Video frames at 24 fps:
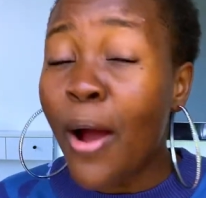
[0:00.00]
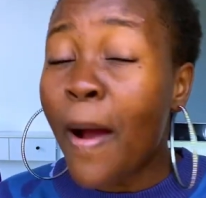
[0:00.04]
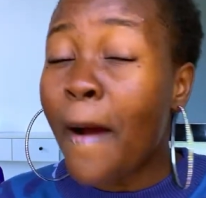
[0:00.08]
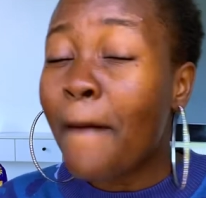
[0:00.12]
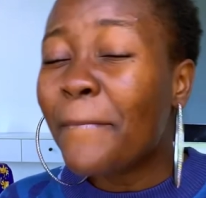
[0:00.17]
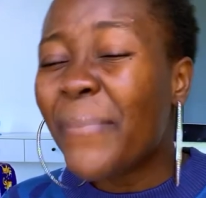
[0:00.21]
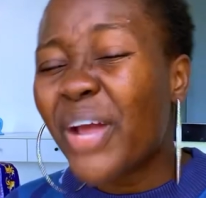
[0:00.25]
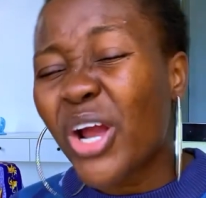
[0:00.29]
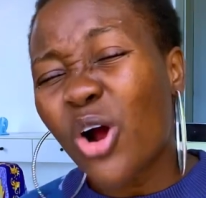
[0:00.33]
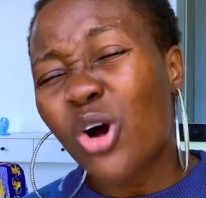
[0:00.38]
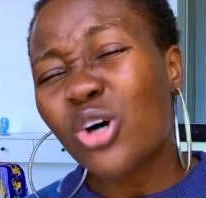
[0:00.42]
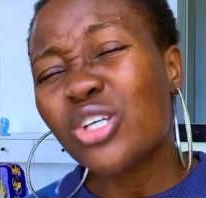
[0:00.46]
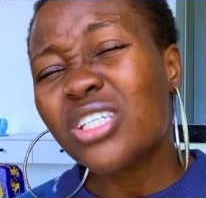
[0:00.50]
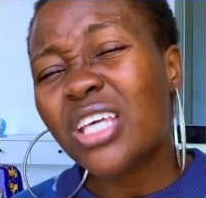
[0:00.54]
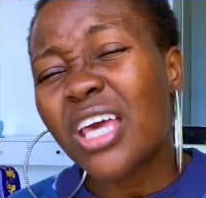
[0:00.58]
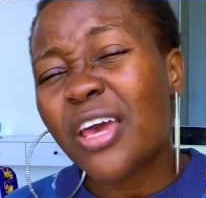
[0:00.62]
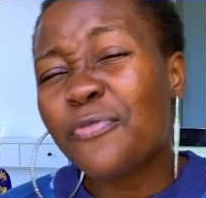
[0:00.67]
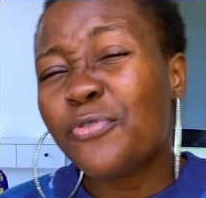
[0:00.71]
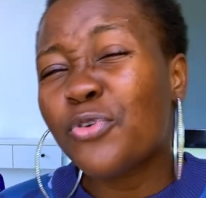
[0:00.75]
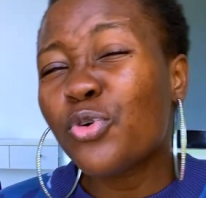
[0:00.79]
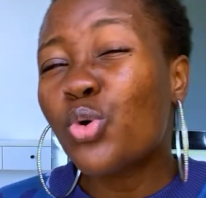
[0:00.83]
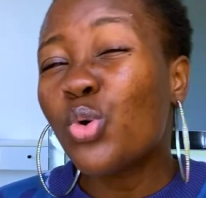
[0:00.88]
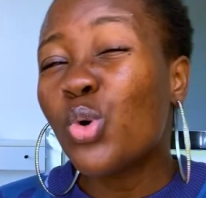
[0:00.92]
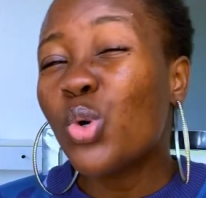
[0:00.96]
Because if
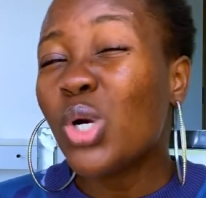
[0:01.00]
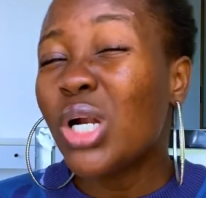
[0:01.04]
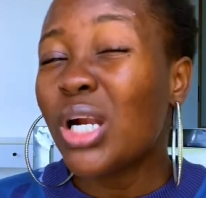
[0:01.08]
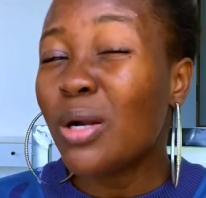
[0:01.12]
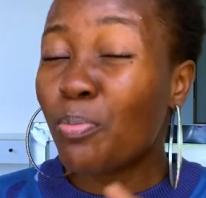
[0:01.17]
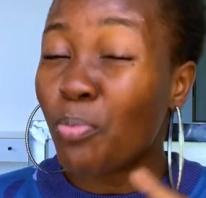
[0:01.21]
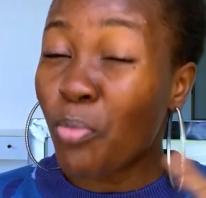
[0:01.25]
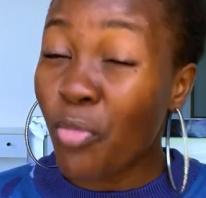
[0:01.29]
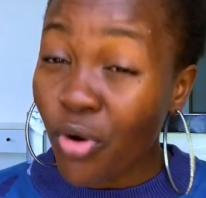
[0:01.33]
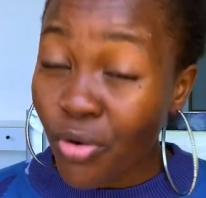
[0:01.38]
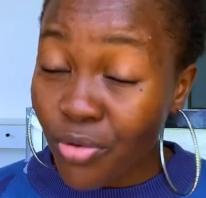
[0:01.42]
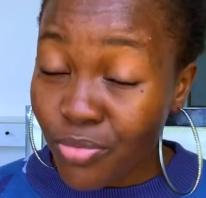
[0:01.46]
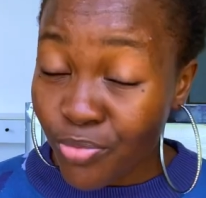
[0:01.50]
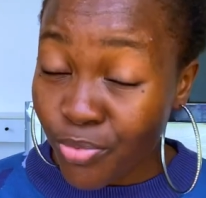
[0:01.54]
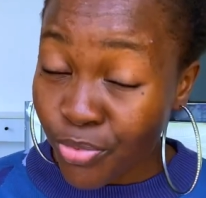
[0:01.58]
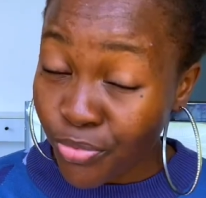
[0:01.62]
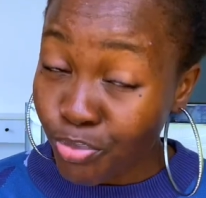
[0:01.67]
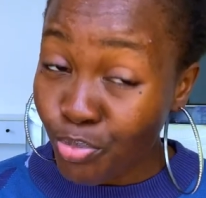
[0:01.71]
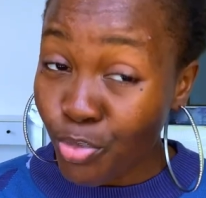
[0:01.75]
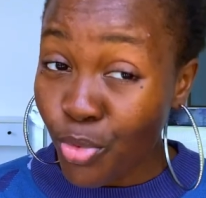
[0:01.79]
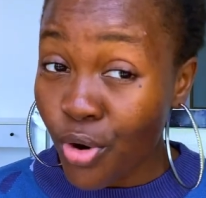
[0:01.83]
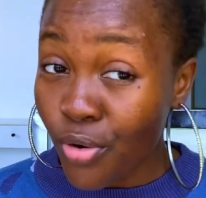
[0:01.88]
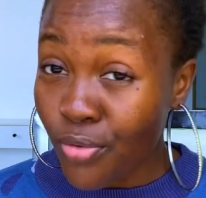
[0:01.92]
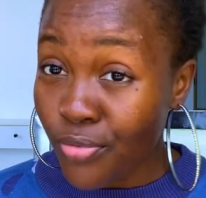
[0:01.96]
you
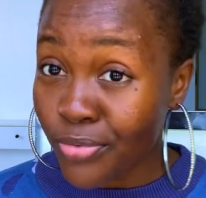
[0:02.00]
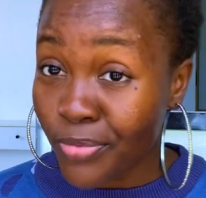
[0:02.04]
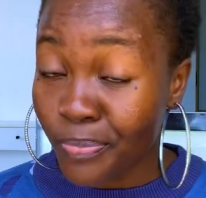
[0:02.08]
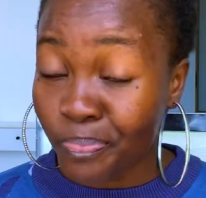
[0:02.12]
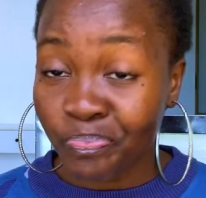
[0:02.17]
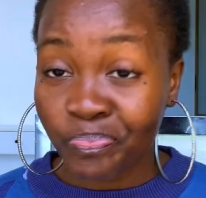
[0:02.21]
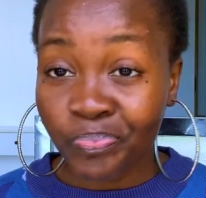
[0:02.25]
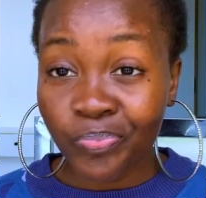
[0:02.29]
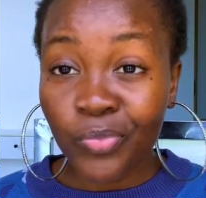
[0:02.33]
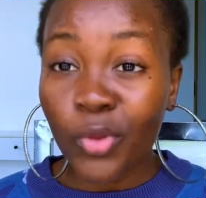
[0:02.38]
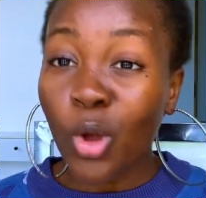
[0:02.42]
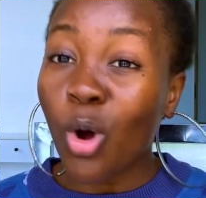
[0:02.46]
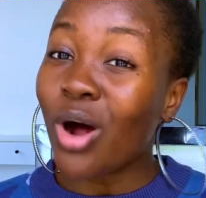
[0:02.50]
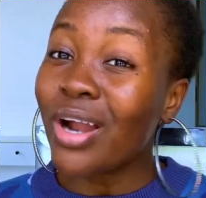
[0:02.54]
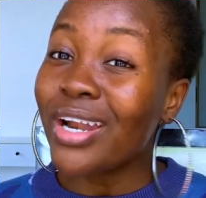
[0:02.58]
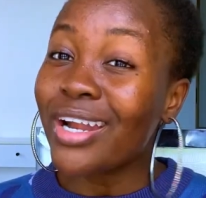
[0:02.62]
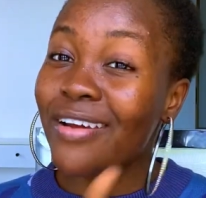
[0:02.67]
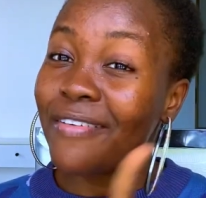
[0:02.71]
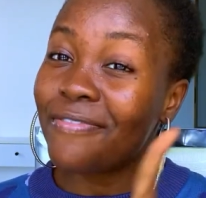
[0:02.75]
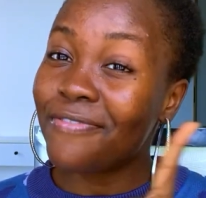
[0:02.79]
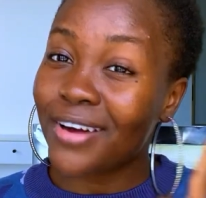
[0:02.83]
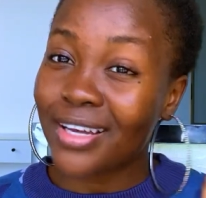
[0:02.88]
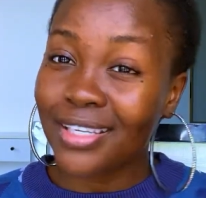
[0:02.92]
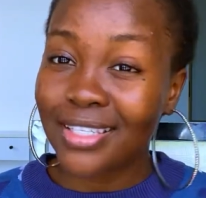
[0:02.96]
move on a
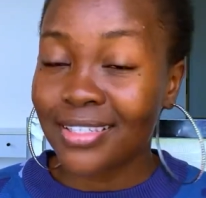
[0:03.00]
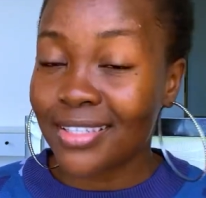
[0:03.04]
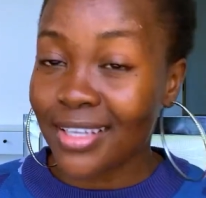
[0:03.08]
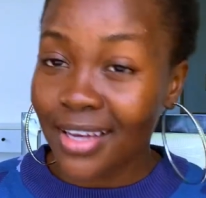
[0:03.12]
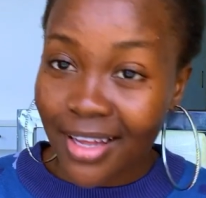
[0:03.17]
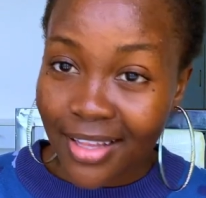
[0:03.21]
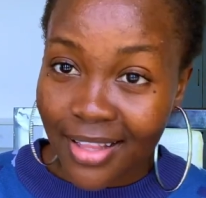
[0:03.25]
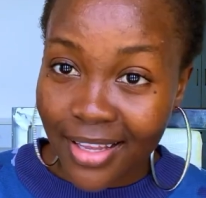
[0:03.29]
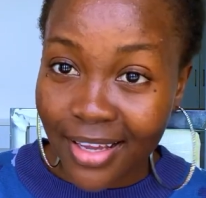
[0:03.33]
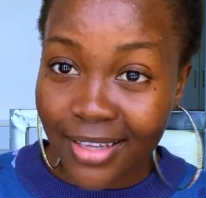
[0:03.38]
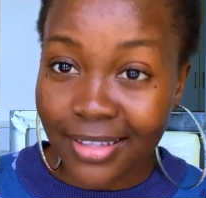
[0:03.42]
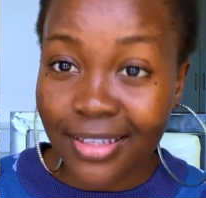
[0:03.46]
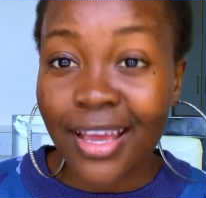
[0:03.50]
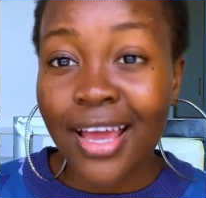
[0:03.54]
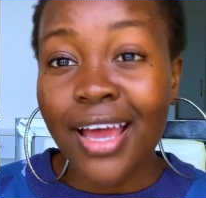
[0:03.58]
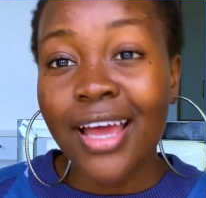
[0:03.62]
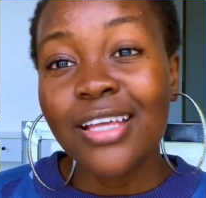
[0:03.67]
faster lane,